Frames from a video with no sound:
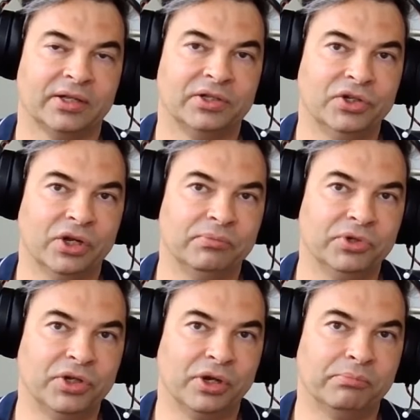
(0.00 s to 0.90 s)
You
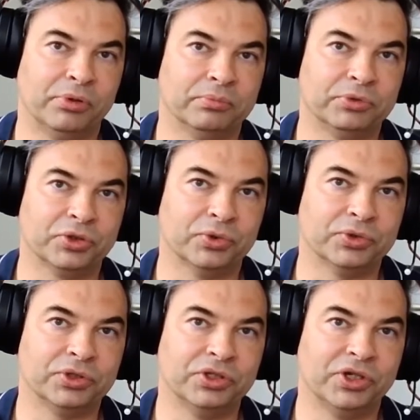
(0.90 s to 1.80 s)
don't pull up
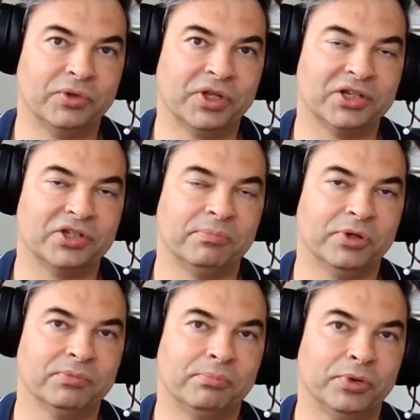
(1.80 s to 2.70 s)
short. You don't get to
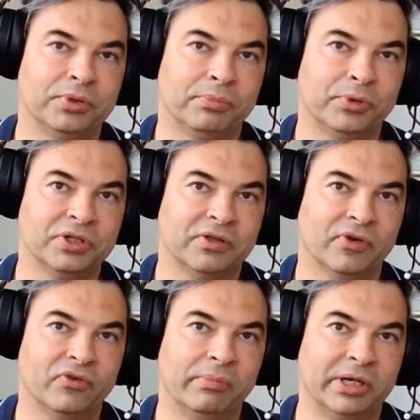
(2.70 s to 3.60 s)
the point of the
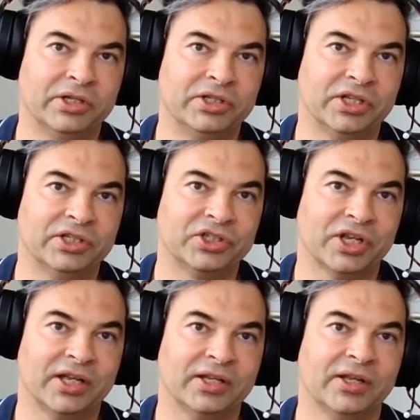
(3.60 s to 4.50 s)
vulnerability and
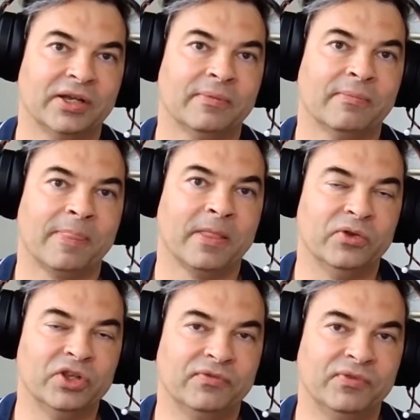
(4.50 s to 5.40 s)
say,
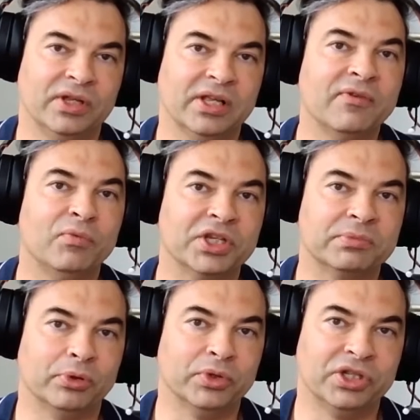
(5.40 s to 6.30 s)
this, if we
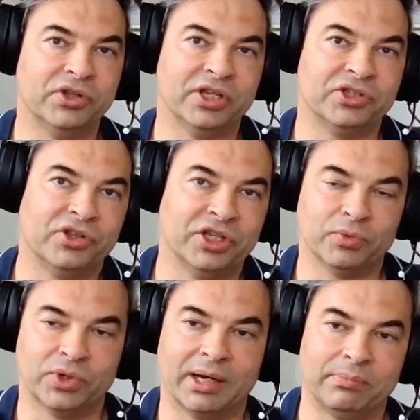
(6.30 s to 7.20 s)
exploited this, this
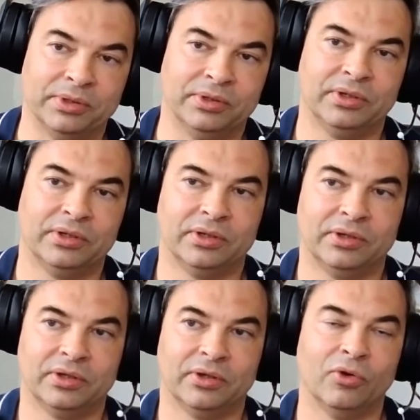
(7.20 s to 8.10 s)
would happen,
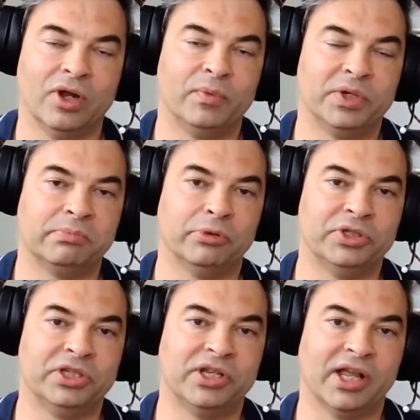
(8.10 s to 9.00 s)
or if we
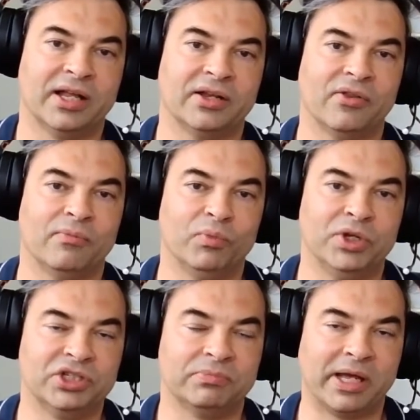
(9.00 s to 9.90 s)
exploited that, we
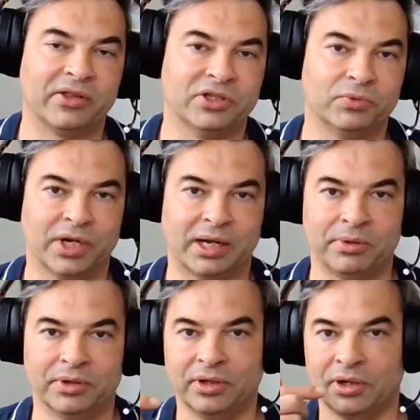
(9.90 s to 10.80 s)
expect this would
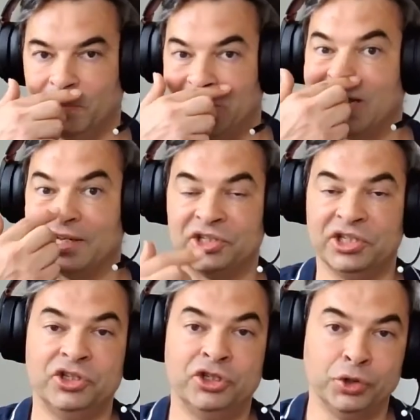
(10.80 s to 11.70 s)
happen. We actually
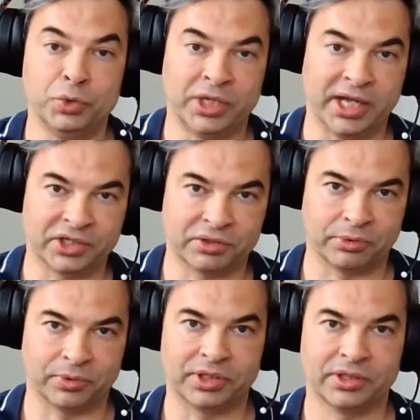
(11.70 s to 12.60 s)
do the
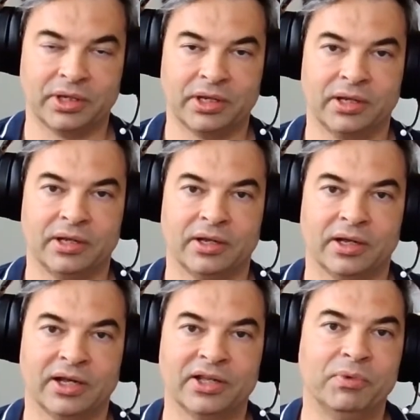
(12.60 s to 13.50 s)
exploit,
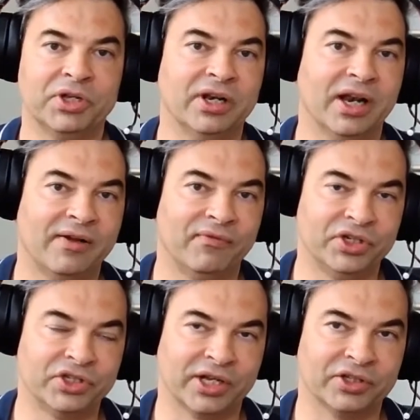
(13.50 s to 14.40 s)
and then we can leverage that.